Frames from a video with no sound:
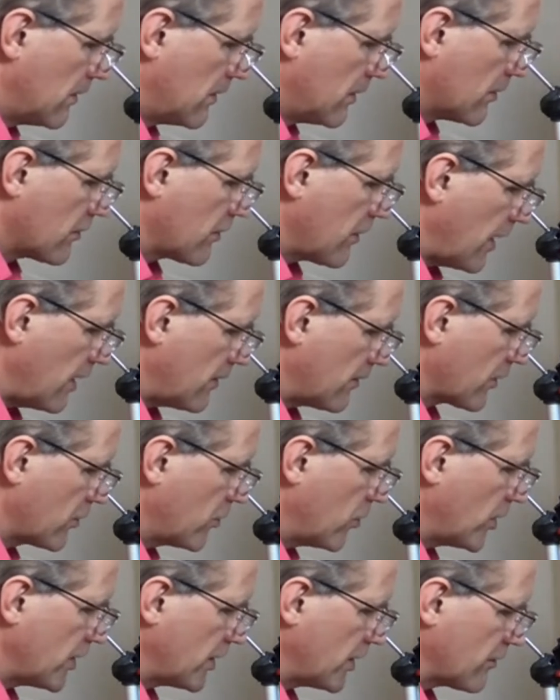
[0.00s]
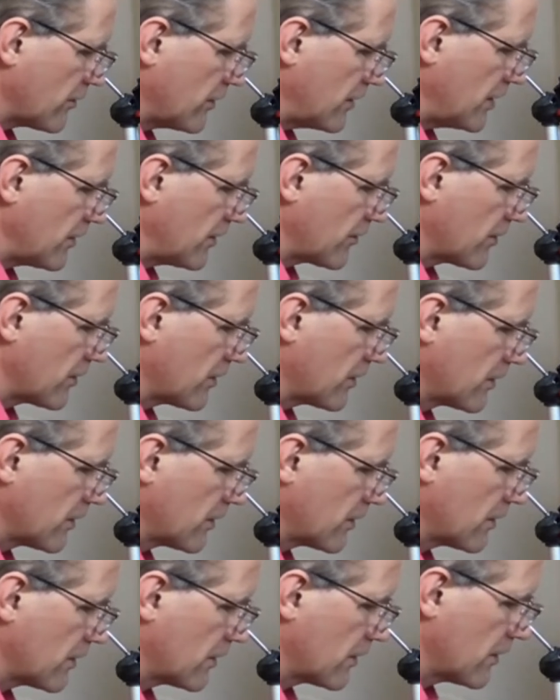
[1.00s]
So the chord is this,
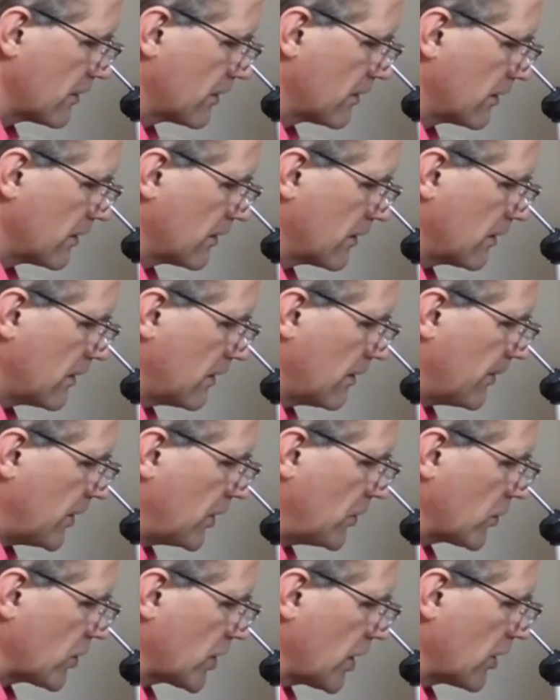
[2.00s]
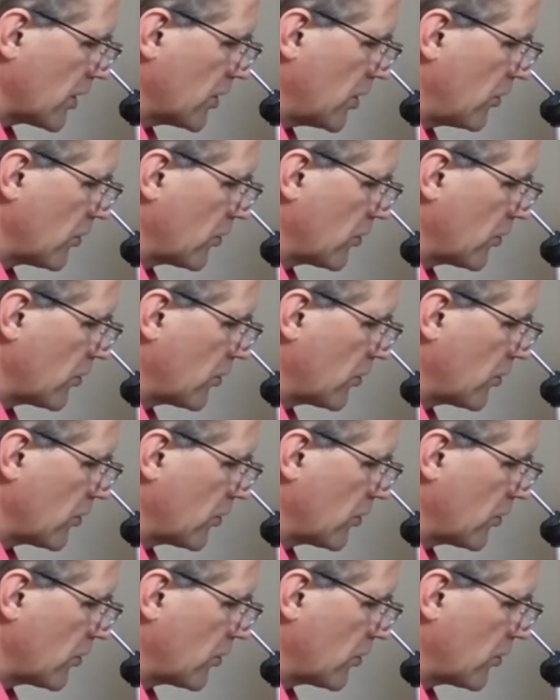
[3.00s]
but you can go